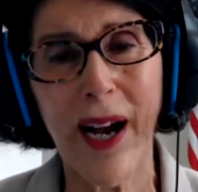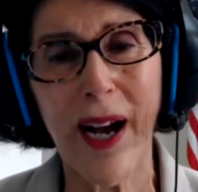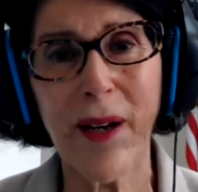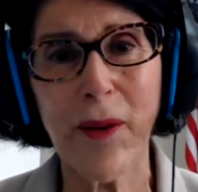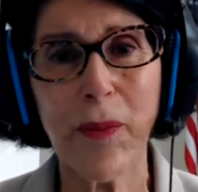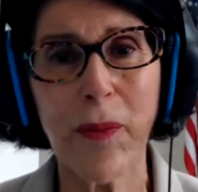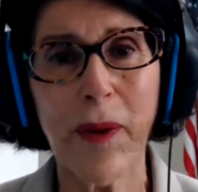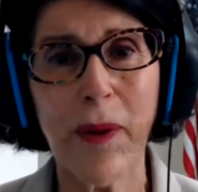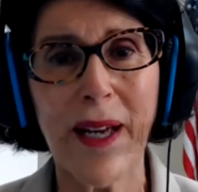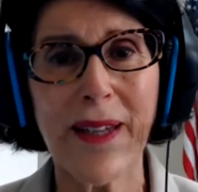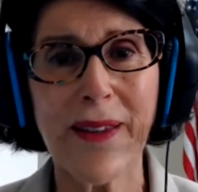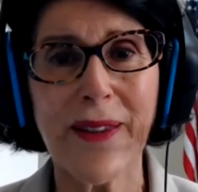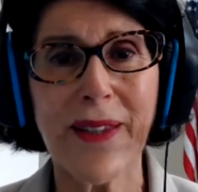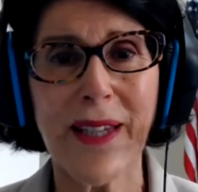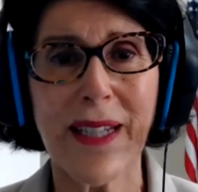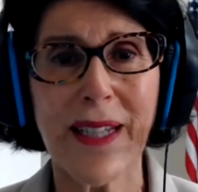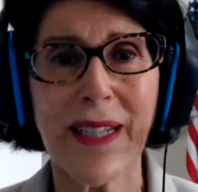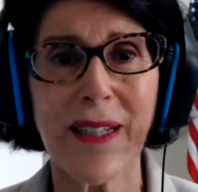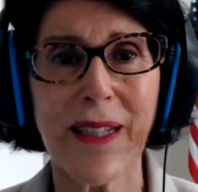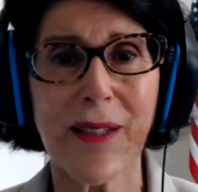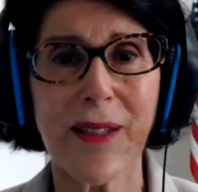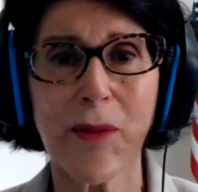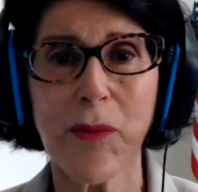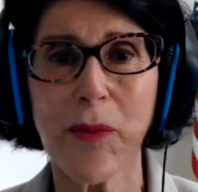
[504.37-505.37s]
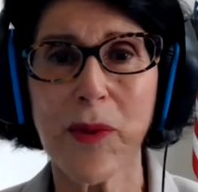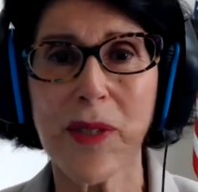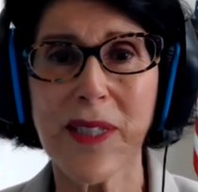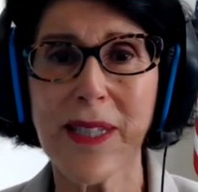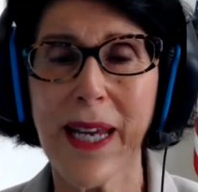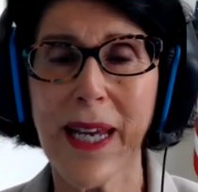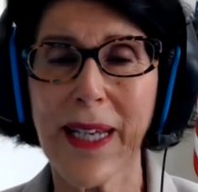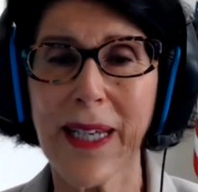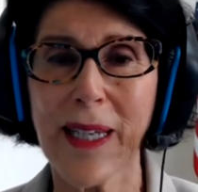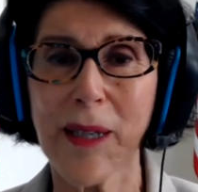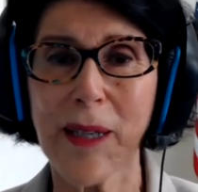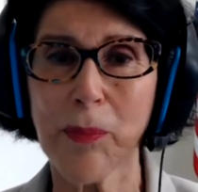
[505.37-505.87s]
I read that it was
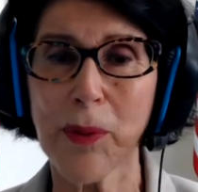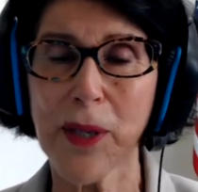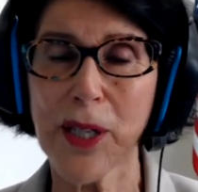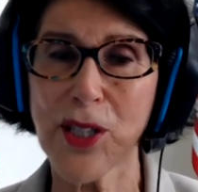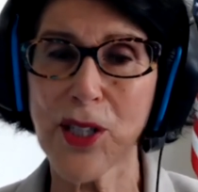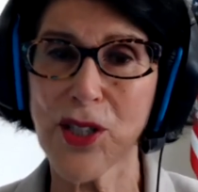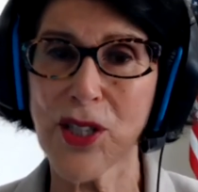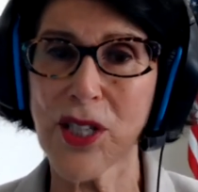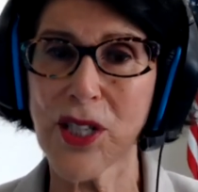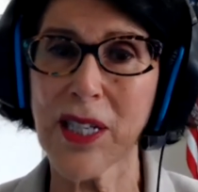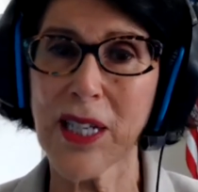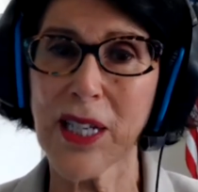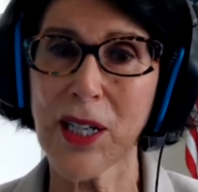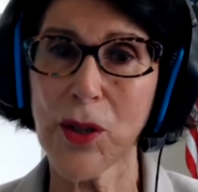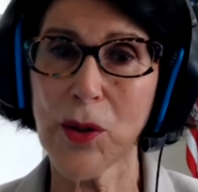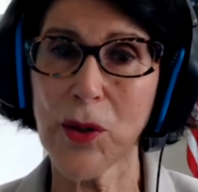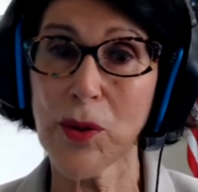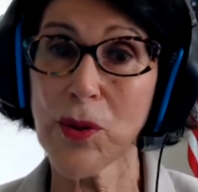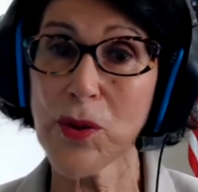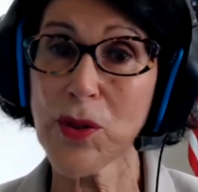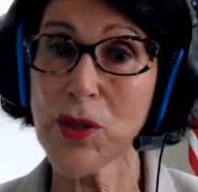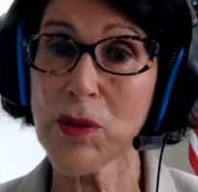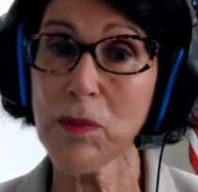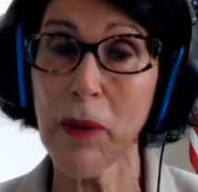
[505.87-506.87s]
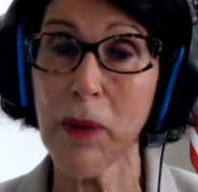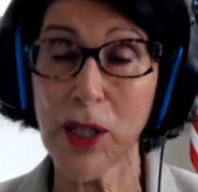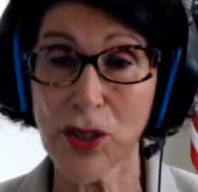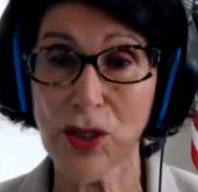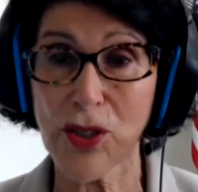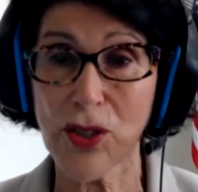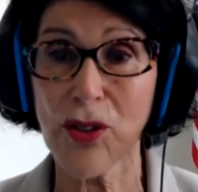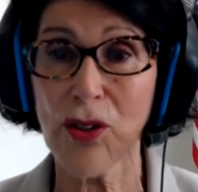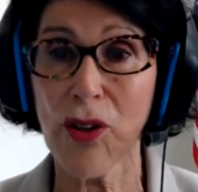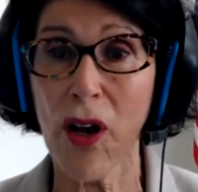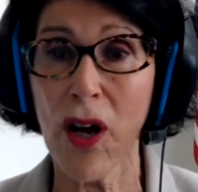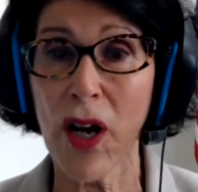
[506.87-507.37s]
taking PG&E crews
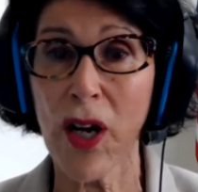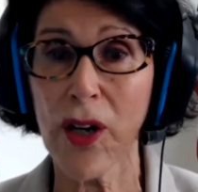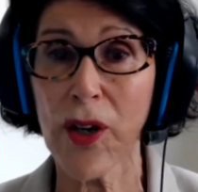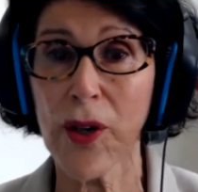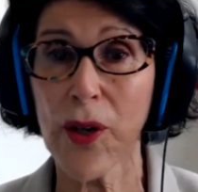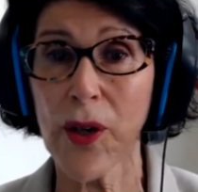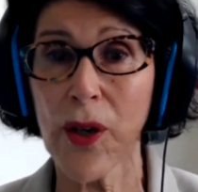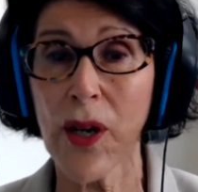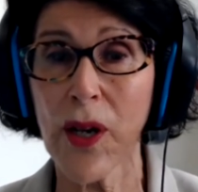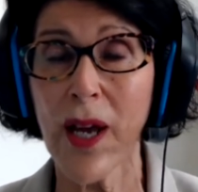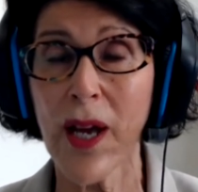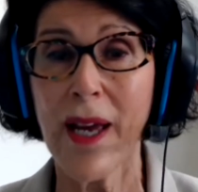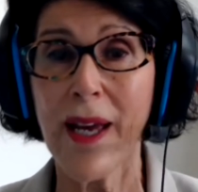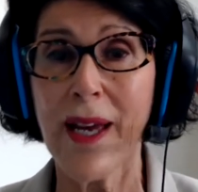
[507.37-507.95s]
much longer